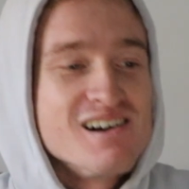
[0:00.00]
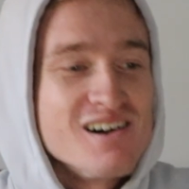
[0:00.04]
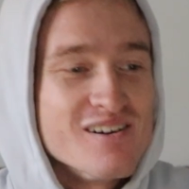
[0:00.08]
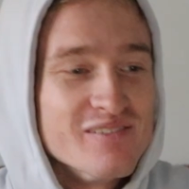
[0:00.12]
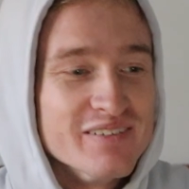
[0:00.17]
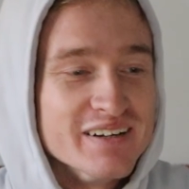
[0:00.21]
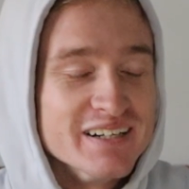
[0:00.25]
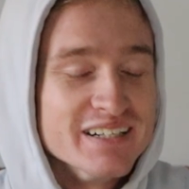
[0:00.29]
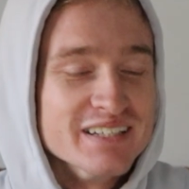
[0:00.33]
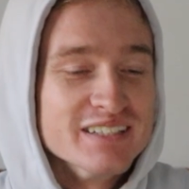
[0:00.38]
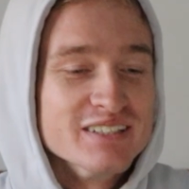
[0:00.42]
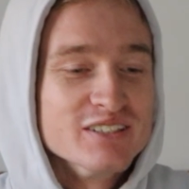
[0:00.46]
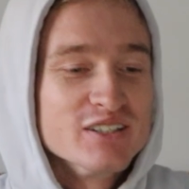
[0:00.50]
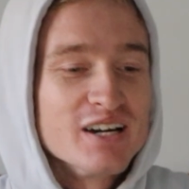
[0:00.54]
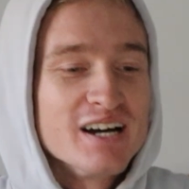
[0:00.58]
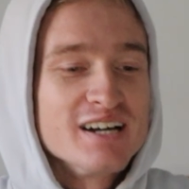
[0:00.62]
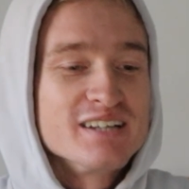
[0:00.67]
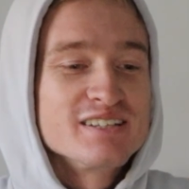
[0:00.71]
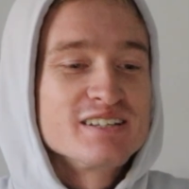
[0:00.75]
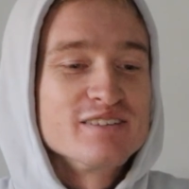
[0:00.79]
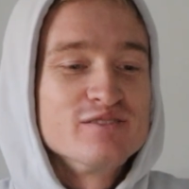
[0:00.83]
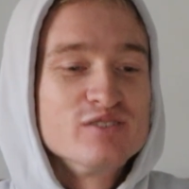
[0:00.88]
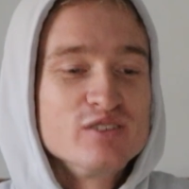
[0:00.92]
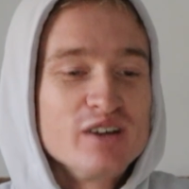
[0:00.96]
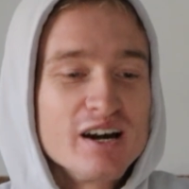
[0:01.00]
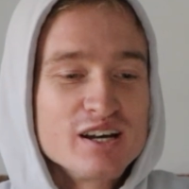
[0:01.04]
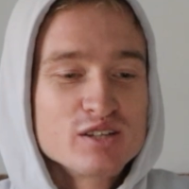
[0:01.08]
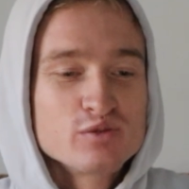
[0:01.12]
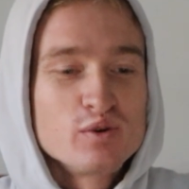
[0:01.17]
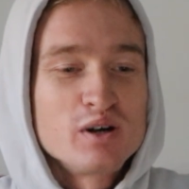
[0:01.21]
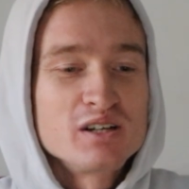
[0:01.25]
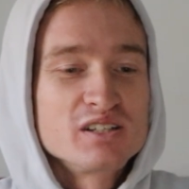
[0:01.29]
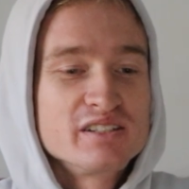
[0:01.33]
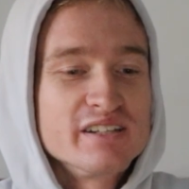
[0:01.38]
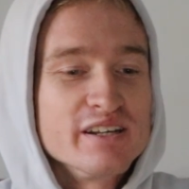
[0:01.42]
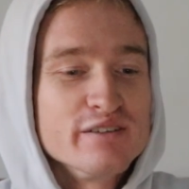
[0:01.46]
I mean, you guys, if you guys
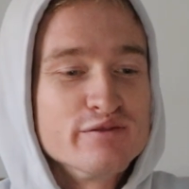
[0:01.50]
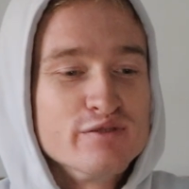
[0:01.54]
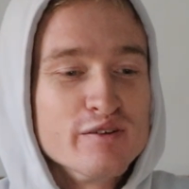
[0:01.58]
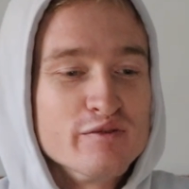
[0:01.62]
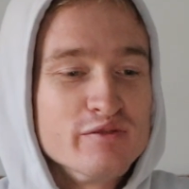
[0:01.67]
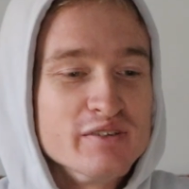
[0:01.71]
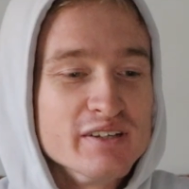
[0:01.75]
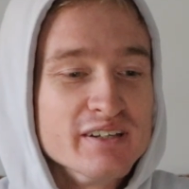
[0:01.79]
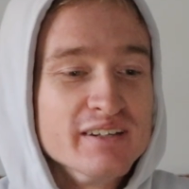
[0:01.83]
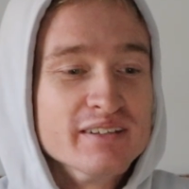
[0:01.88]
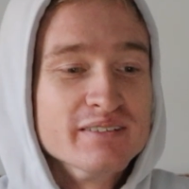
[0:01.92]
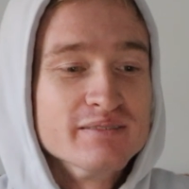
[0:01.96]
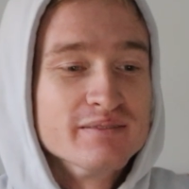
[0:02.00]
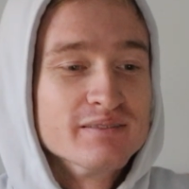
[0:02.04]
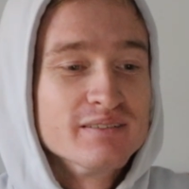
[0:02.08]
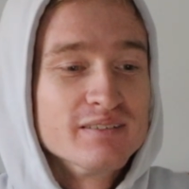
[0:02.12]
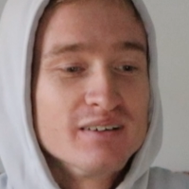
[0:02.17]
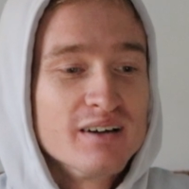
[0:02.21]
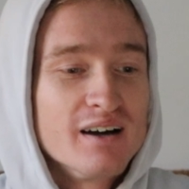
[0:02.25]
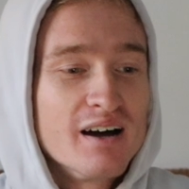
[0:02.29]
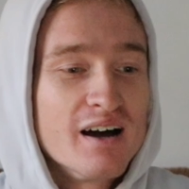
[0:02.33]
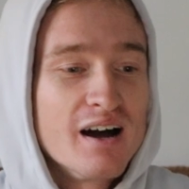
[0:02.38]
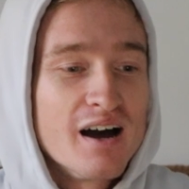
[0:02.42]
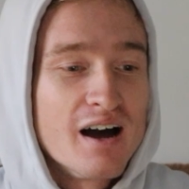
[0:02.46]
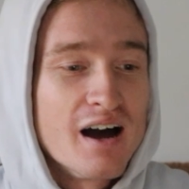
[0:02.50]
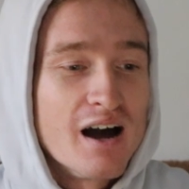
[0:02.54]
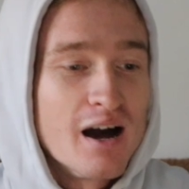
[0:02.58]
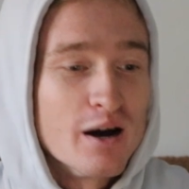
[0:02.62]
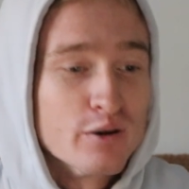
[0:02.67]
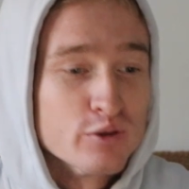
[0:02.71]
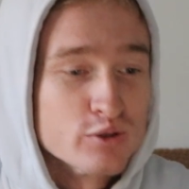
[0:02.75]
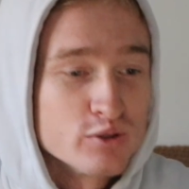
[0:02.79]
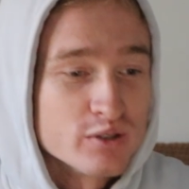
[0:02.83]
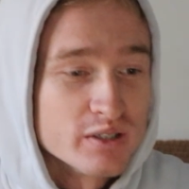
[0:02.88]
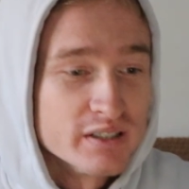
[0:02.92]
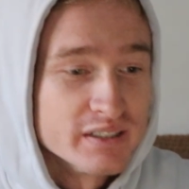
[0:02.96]
watched day 15, I
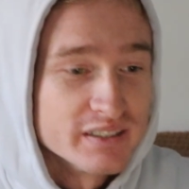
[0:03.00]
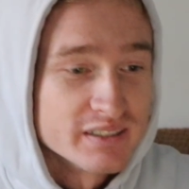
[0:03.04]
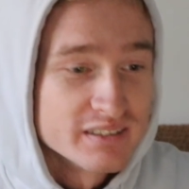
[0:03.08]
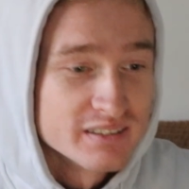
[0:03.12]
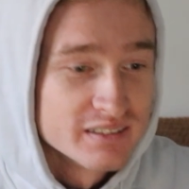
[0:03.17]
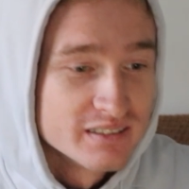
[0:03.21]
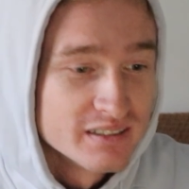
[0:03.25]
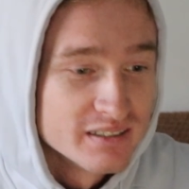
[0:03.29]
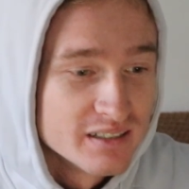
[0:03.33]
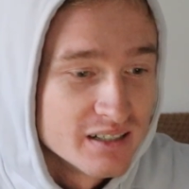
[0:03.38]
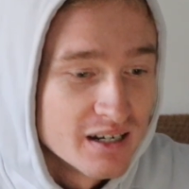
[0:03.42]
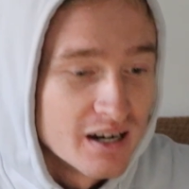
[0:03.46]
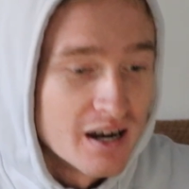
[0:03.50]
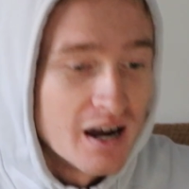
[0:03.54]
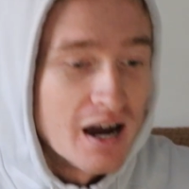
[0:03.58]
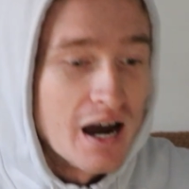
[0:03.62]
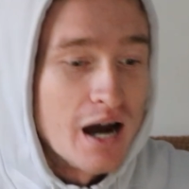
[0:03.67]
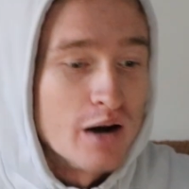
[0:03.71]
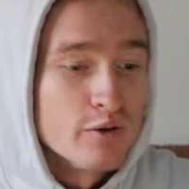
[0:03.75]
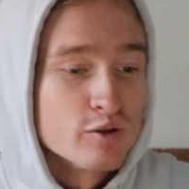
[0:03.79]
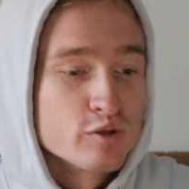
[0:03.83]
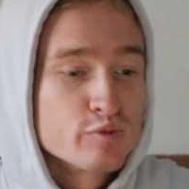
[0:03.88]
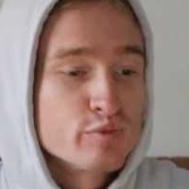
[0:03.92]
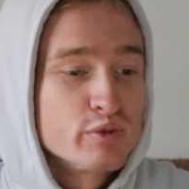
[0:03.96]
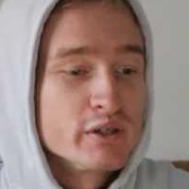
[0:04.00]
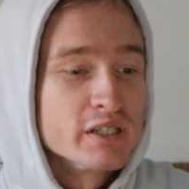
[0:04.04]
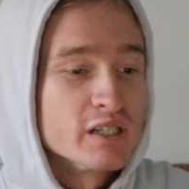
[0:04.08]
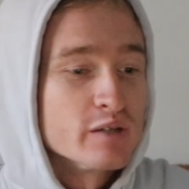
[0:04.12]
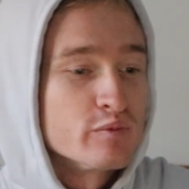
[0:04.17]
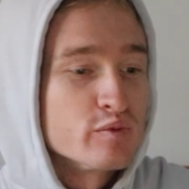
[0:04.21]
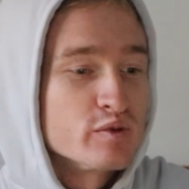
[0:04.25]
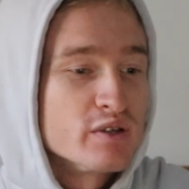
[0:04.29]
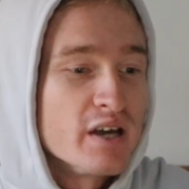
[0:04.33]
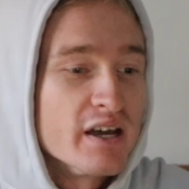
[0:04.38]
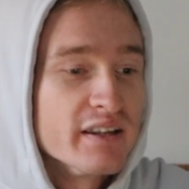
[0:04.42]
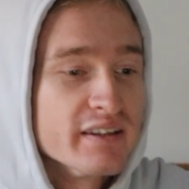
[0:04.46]
was pretty
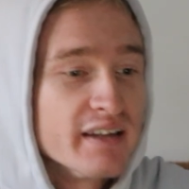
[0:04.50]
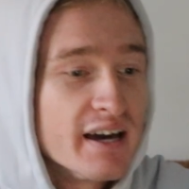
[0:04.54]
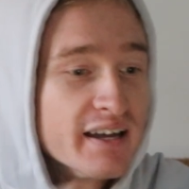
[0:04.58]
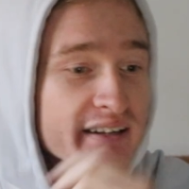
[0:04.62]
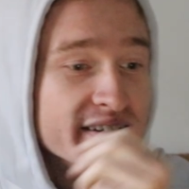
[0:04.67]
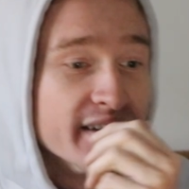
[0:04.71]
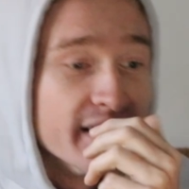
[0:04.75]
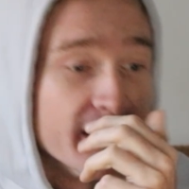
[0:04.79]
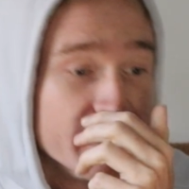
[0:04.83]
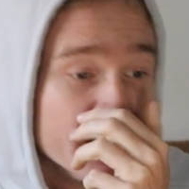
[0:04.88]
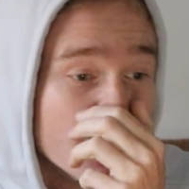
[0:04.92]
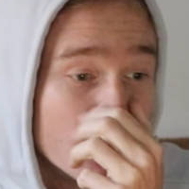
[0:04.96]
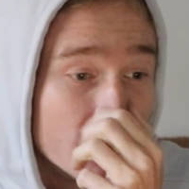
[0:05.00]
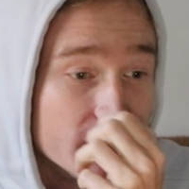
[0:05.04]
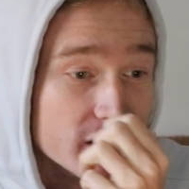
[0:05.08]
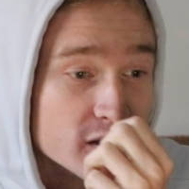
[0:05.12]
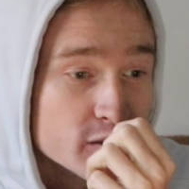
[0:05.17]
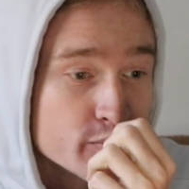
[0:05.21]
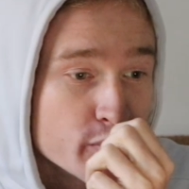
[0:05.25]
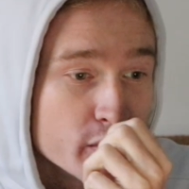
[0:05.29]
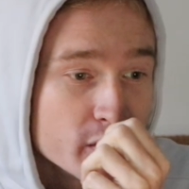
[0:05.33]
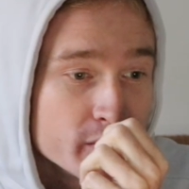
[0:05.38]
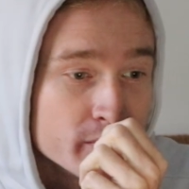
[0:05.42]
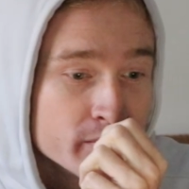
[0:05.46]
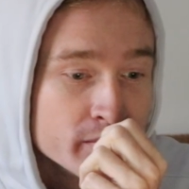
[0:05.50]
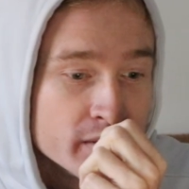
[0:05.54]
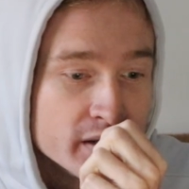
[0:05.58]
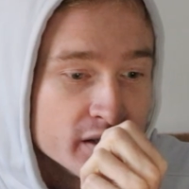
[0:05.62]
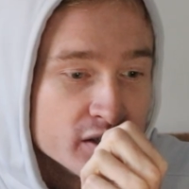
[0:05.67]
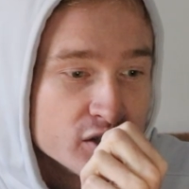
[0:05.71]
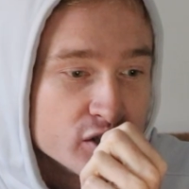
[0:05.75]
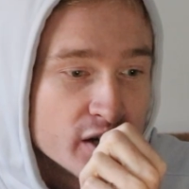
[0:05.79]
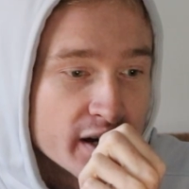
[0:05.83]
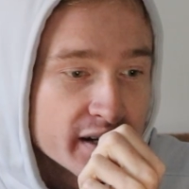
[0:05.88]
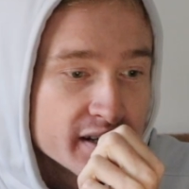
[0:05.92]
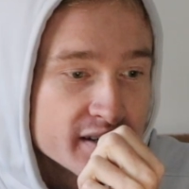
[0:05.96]
upset that day. All right, let's put him in
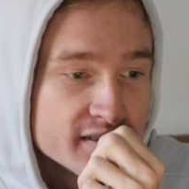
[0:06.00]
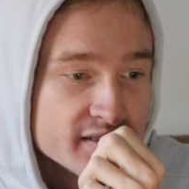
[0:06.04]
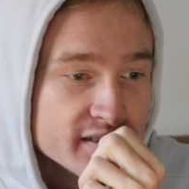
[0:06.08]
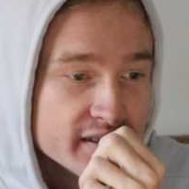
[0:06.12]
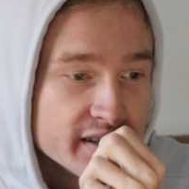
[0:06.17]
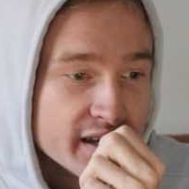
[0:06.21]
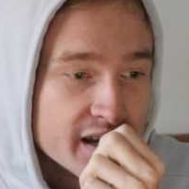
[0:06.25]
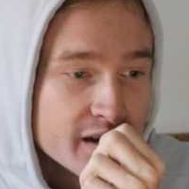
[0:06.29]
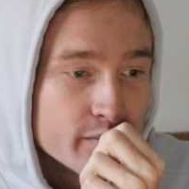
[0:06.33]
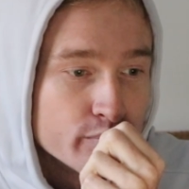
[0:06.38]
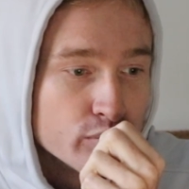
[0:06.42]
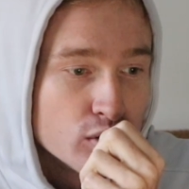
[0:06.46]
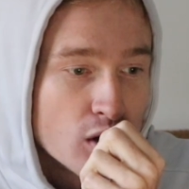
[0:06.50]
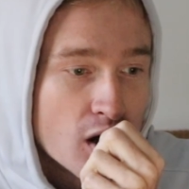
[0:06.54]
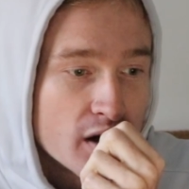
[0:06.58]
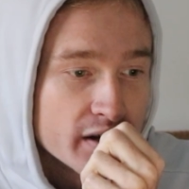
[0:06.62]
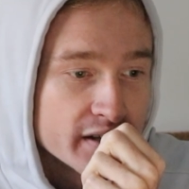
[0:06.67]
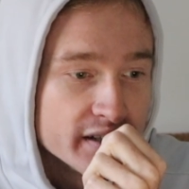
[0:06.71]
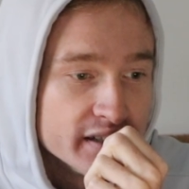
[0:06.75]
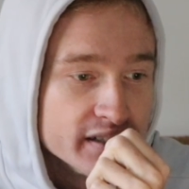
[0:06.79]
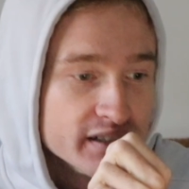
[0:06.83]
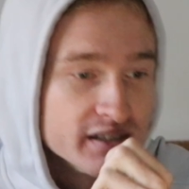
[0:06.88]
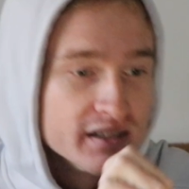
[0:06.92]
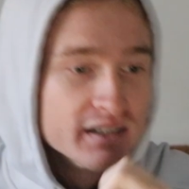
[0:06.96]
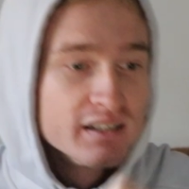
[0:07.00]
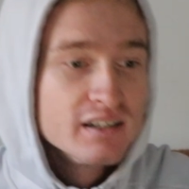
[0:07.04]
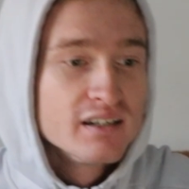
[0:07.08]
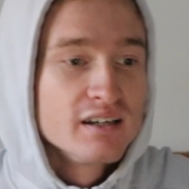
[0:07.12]
check because he can't block it.